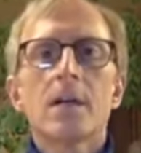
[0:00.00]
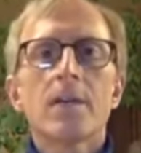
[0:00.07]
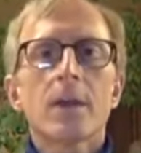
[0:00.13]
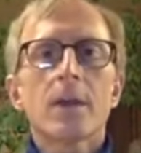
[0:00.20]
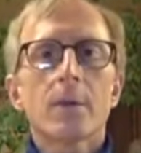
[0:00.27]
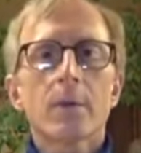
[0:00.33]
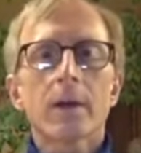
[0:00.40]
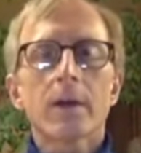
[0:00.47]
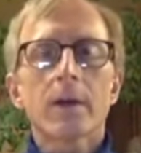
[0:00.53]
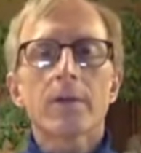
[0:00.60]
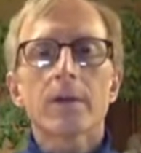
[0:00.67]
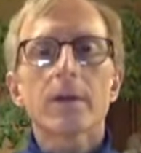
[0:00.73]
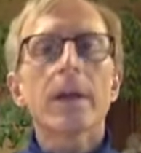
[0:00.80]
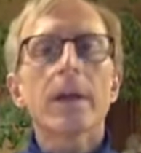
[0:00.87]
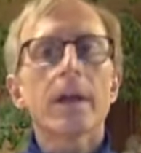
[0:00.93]
that we are
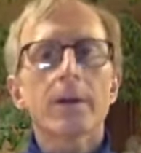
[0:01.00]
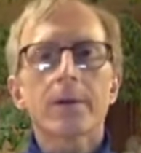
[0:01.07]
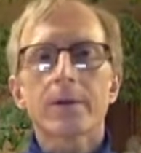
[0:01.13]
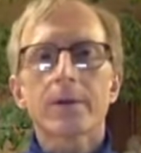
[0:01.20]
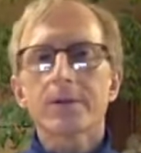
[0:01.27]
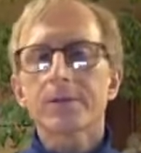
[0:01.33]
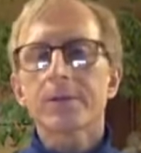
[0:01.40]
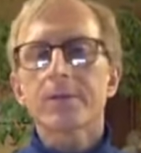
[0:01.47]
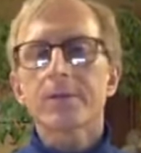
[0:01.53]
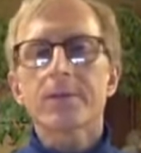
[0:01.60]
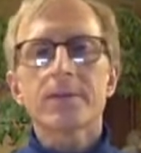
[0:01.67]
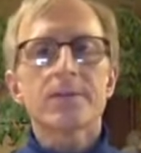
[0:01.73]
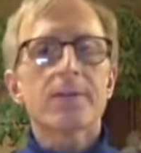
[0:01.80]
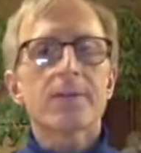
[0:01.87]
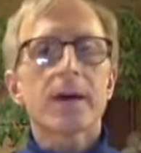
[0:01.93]
the carriers of the
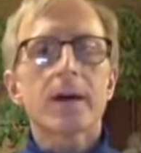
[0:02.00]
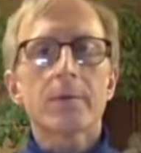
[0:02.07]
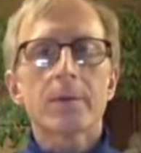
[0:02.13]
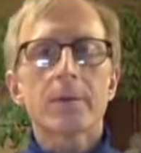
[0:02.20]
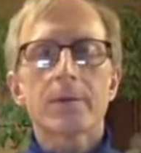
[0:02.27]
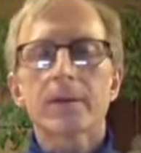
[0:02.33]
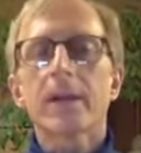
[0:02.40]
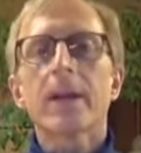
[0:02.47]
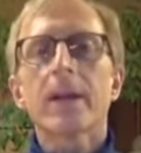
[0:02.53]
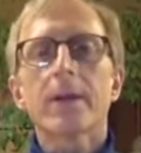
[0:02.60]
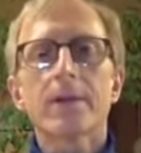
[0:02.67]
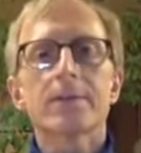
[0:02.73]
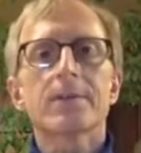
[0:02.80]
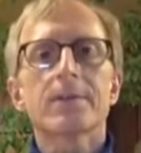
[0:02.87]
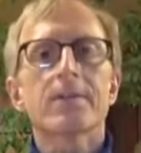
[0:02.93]
divine, we are the
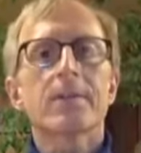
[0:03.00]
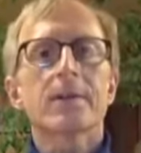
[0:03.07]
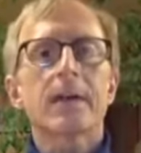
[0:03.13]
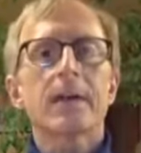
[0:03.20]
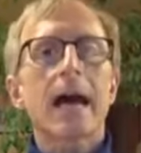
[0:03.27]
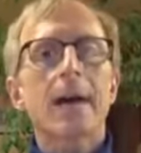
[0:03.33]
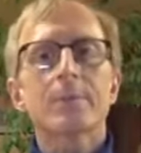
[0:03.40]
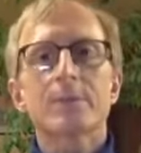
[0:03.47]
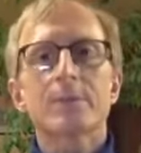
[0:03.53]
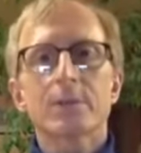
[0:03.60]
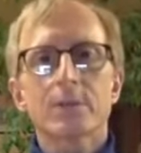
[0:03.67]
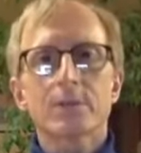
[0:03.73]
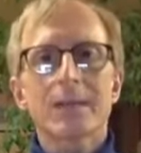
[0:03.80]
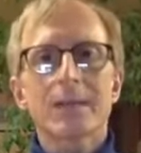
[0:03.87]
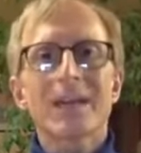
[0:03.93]
carriers of the
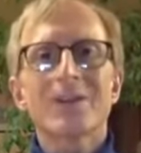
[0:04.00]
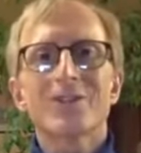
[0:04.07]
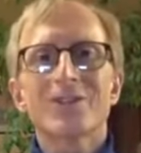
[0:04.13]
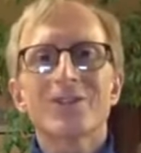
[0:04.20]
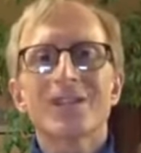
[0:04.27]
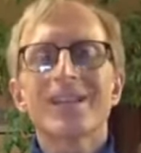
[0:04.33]
absolute energy,